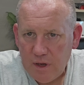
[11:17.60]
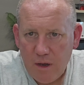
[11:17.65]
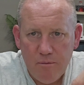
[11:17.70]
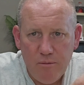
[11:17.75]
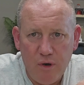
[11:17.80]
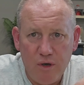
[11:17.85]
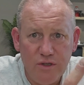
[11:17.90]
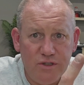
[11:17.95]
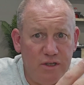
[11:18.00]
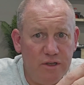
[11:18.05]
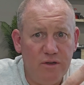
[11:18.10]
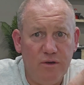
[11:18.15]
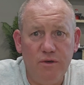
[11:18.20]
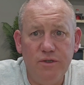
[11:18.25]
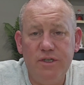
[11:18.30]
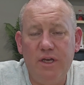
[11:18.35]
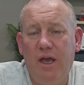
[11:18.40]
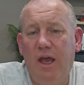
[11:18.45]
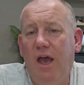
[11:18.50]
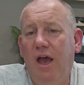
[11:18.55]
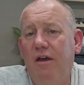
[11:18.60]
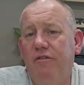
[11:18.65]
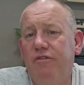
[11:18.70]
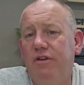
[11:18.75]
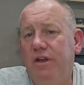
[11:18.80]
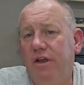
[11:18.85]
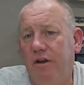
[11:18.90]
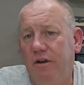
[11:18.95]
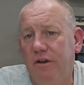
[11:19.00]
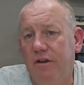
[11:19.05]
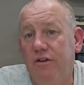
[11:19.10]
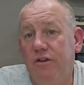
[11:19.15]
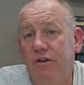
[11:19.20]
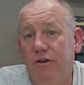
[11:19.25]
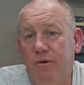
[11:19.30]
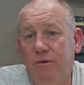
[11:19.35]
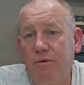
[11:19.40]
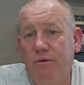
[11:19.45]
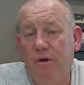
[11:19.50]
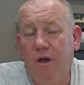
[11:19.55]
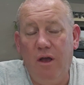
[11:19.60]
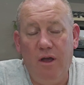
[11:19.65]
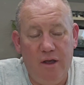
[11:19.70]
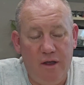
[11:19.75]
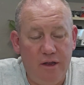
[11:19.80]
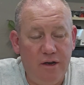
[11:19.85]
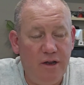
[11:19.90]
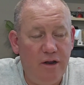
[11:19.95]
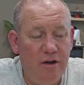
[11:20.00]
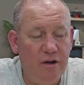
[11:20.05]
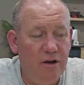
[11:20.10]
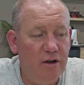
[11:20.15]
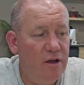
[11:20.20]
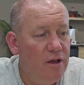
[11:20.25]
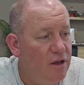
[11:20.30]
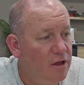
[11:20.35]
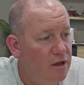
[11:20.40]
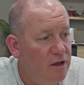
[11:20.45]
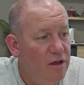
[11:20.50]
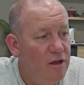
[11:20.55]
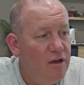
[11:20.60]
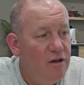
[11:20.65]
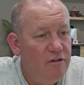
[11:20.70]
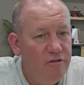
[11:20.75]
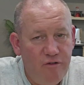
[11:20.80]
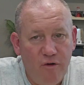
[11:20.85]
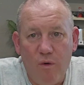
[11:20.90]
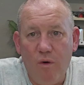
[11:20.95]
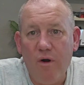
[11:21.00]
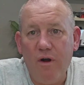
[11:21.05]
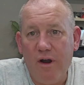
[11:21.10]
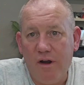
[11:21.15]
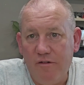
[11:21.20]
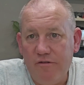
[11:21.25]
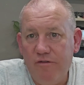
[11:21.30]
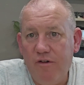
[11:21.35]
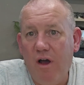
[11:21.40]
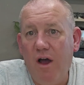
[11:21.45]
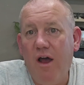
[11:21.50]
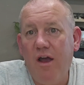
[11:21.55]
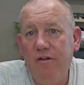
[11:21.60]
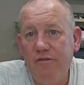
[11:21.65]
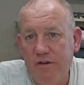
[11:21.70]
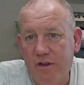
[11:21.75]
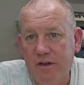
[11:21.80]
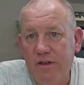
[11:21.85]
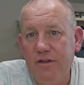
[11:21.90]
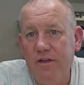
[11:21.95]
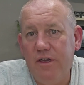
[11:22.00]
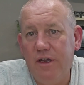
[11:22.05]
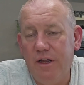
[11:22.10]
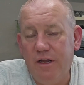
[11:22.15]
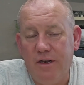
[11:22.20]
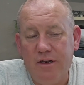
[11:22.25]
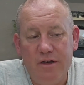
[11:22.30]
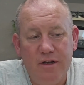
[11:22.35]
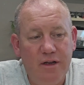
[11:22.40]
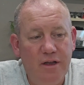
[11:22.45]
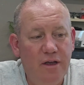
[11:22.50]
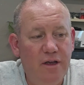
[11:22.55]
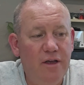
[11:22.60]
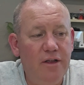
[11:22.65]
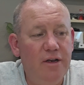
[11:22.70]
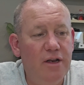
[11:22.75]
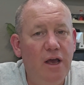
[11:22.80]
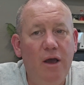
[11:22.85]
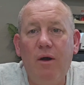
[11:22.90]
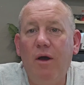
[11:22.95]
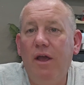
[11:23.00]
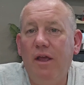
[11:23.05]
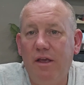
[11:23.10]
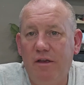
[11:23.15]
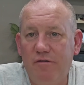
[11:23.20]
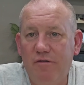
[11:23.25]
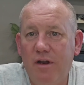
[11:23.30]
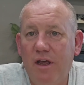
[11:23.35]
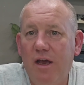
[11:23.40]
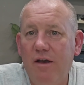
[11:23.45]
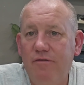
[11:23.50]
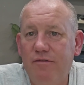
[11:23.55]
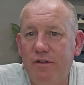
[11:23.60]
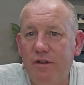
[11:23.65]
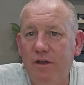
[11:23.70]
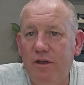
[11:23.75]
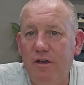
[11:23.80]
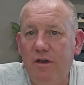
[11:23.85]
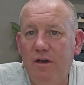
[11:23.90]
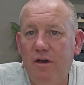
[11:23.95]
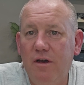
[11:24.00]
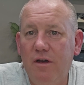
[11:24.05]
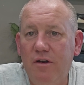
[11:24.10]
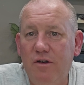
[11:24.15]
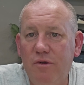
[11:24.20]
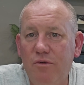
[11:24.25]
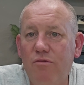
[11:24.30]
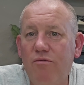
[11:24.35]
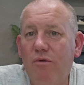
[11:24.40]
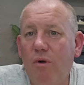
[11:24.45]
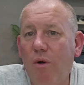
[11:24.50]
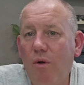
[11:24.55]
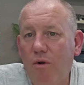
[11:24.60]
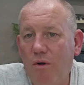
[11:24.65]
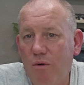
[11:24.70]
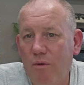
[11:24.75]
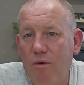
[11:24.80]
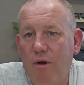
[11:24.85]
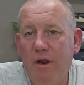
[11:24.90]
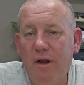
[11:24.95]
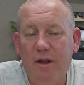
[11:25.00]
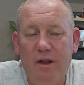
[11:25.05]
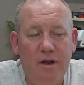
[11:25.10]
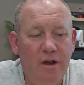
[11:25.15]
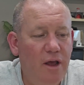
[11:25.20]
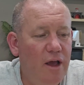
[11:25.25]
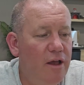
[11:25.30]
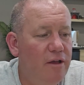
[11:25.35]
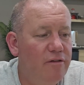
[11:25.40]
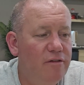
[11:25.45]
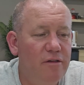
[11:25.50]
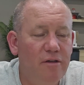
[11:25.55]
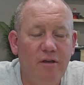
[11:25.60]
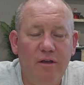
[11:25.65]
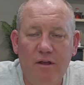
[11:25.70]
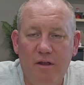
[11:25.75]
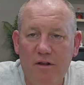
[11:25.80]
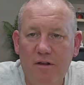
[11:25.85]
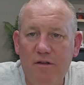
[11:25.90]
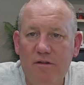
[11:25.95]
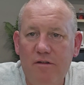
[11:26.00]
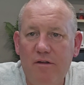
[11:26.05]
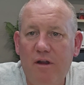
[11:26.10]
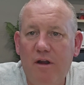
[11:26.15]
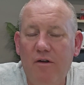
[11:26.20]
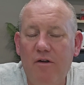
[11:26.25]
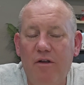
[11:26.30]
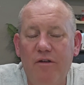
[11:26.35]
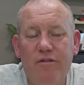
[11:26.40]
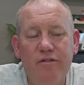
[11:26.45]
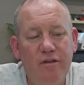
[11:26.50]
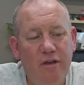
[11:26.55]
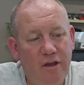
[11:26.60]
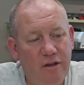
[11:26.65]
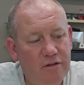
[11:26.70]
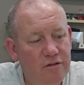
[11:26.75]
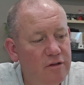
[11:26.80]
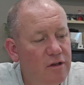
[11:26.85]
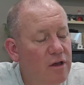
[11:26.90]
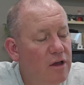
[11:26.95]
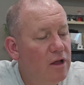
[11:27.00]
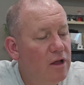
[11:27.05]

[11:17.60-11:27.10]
Both of those I have in Era 2, in Era 4 and 5, and now I even have the new Roku one in Era 6.